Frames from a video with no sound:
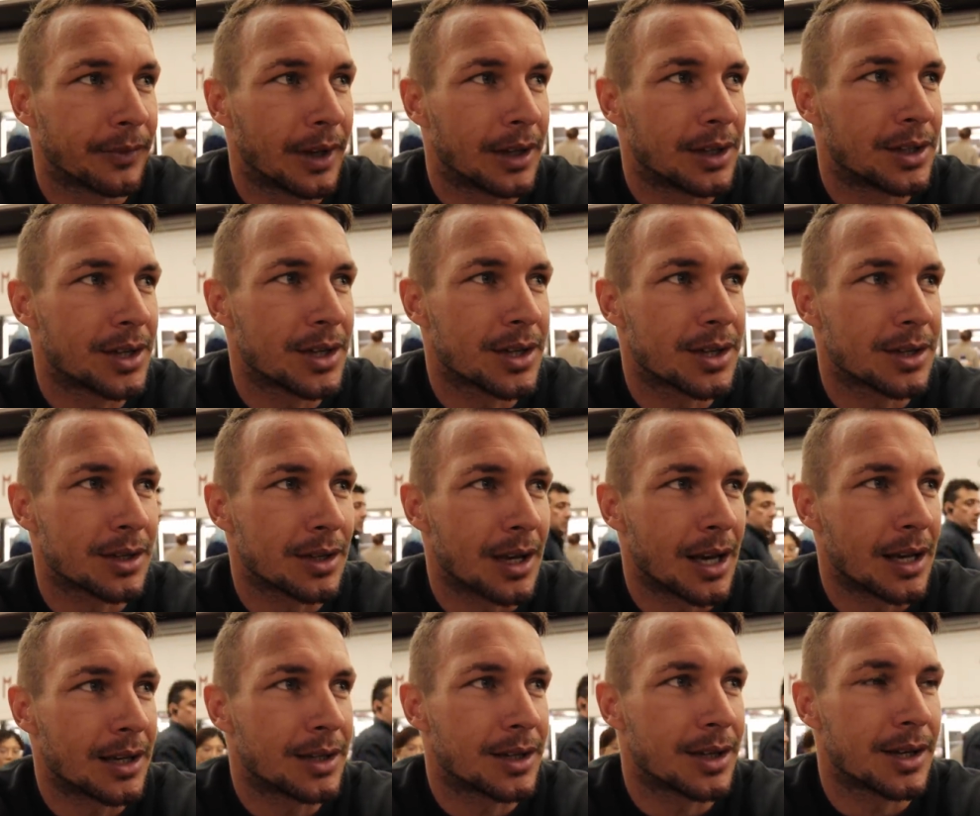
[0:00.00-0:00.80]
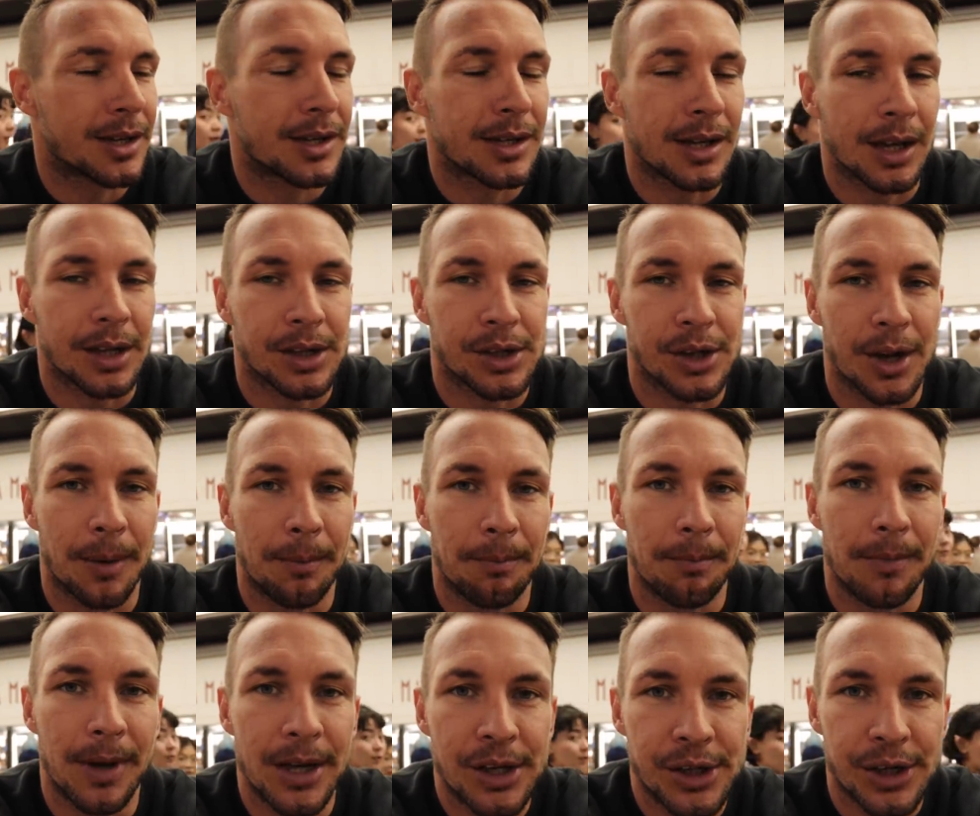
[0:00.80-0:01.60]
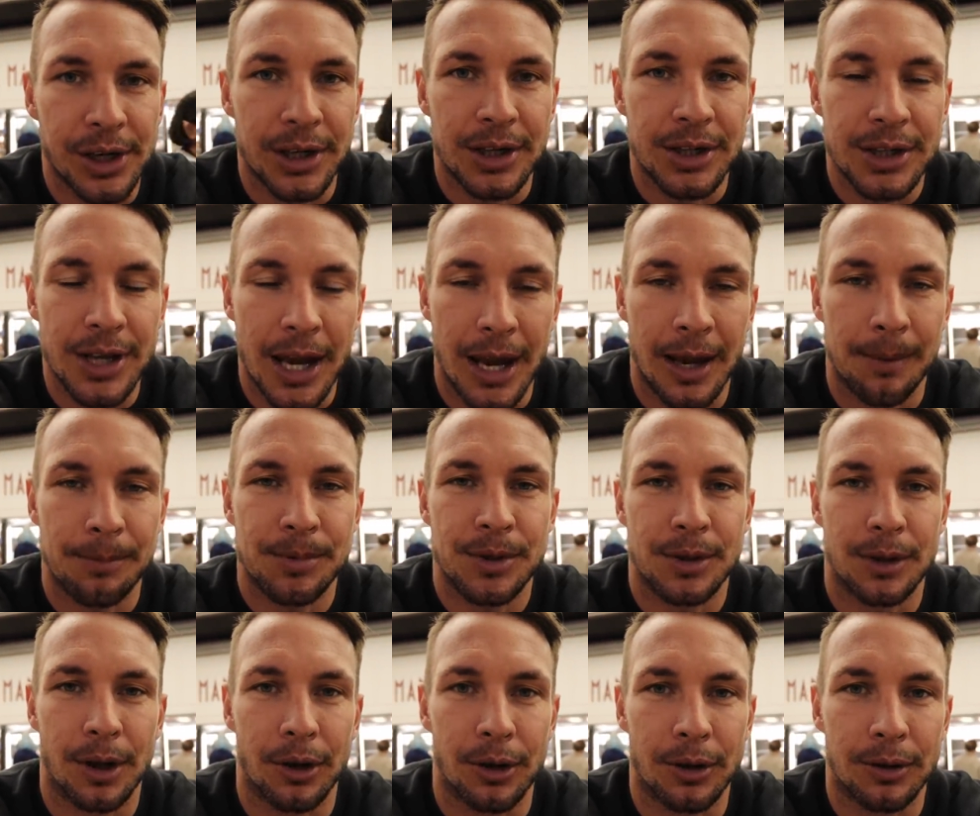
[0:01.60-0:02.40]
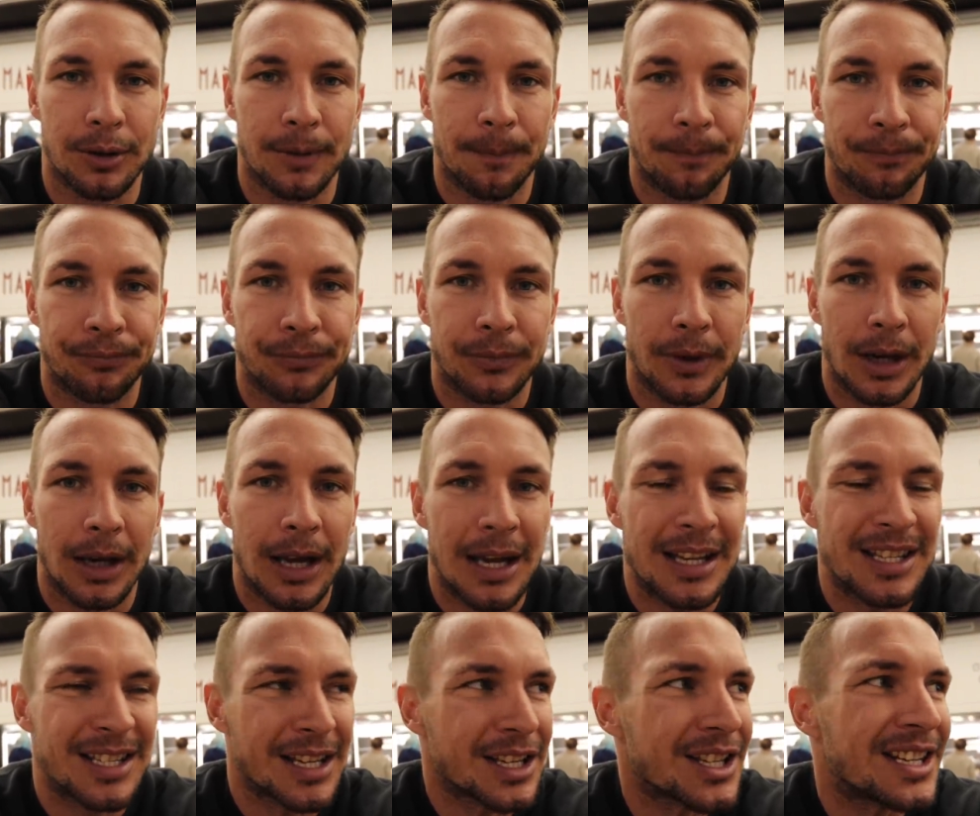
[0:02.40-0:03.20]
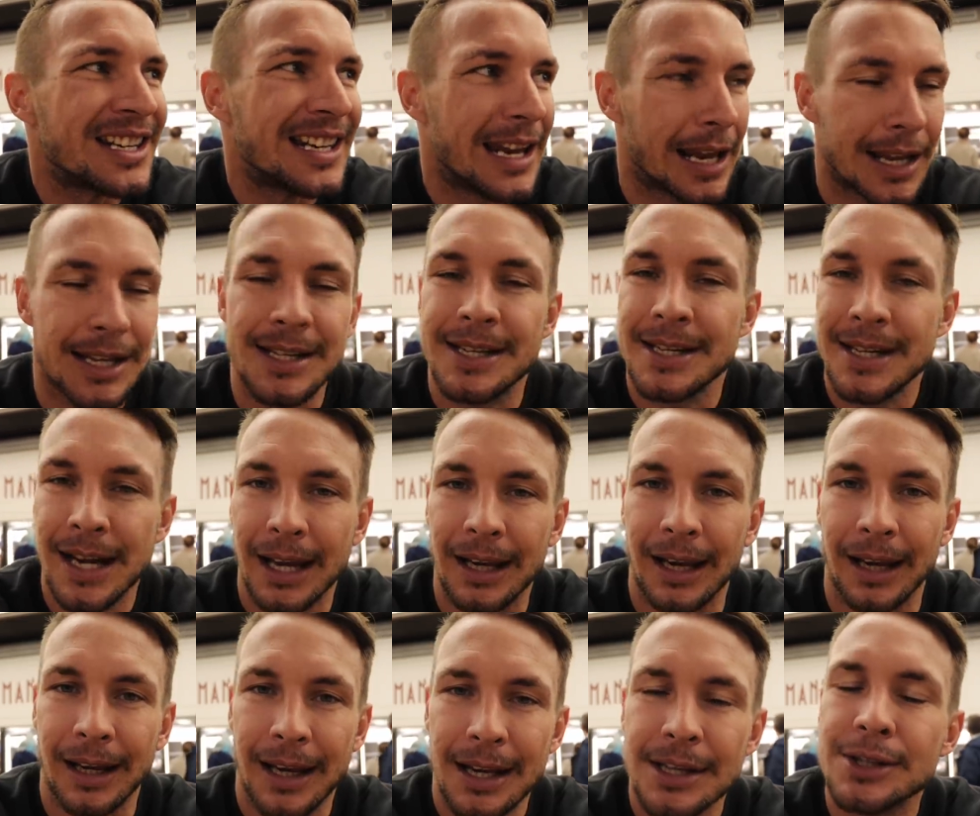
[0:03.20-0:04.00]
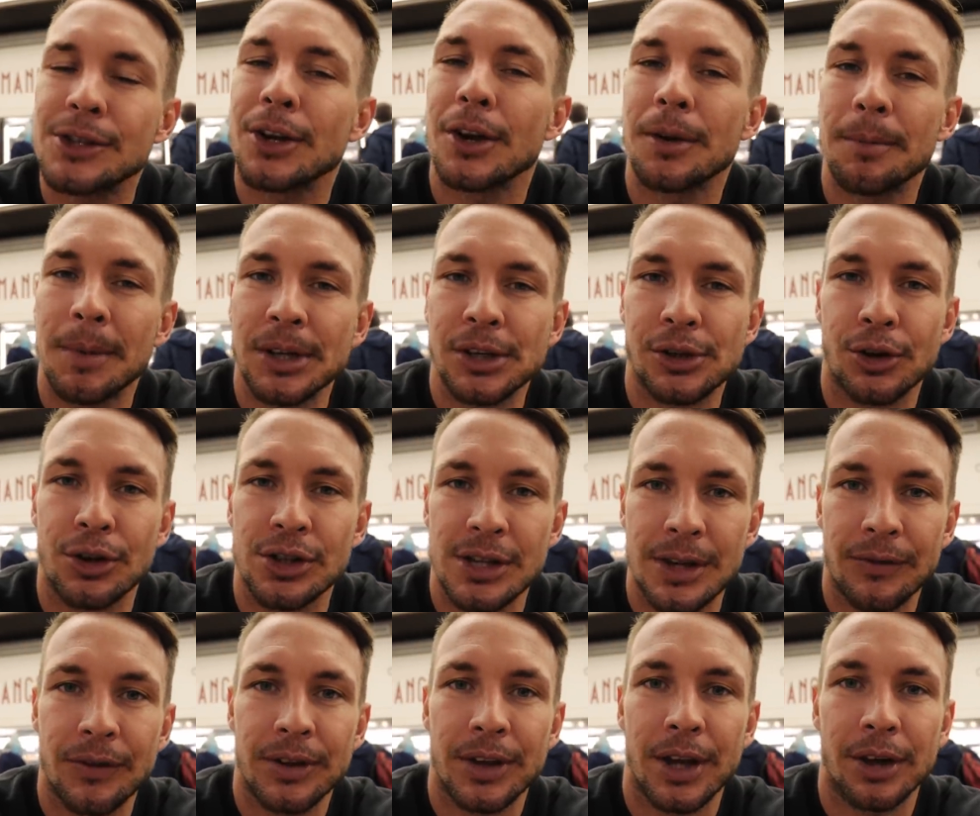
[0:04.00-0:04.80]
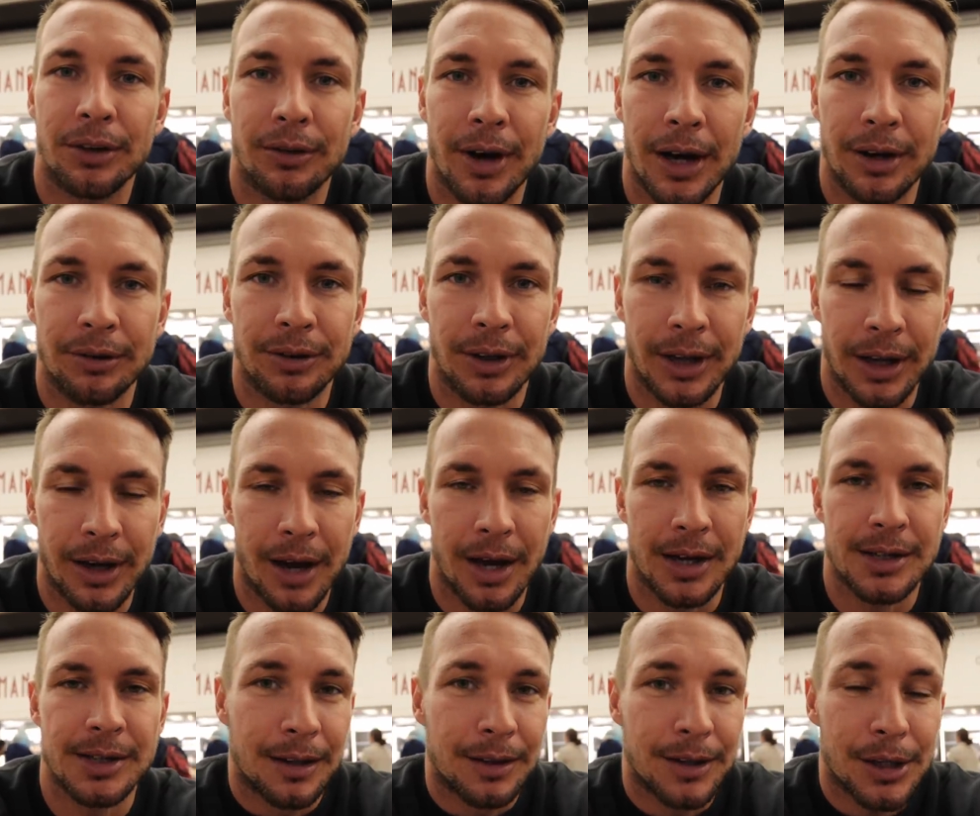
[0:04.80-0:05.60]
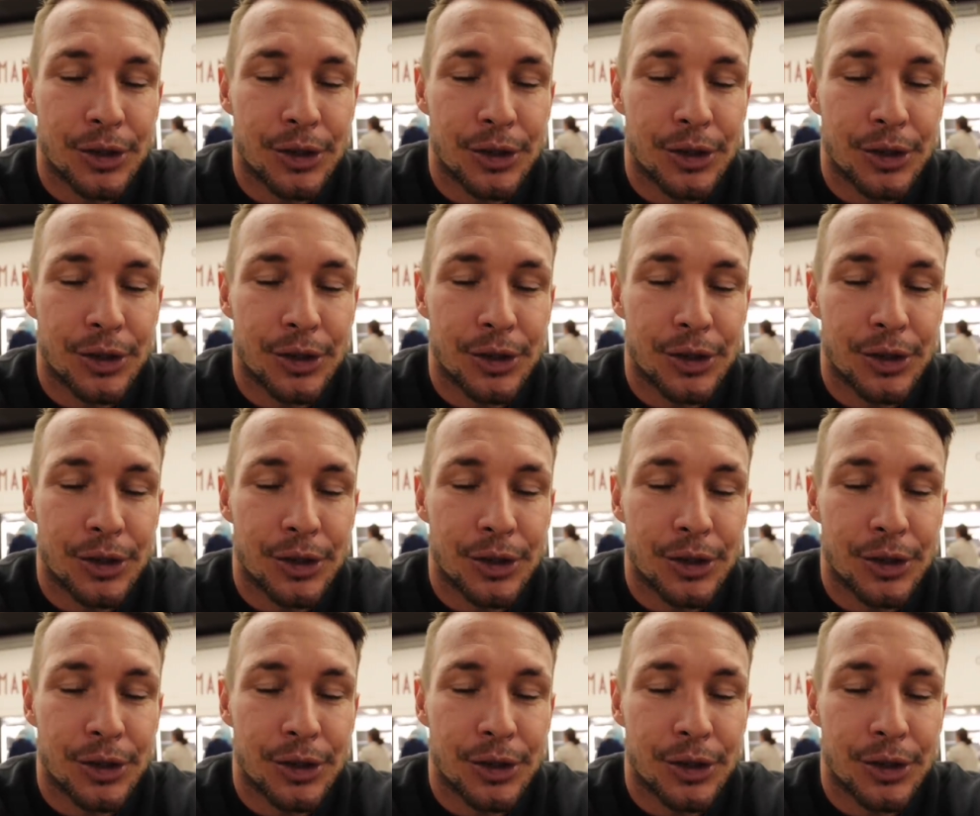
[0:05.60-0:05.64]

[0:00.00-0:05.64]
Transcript: It's just, it's just such a mission to absolute it's just, yeah, it's niggling. It's not a mission because everything ran really nice.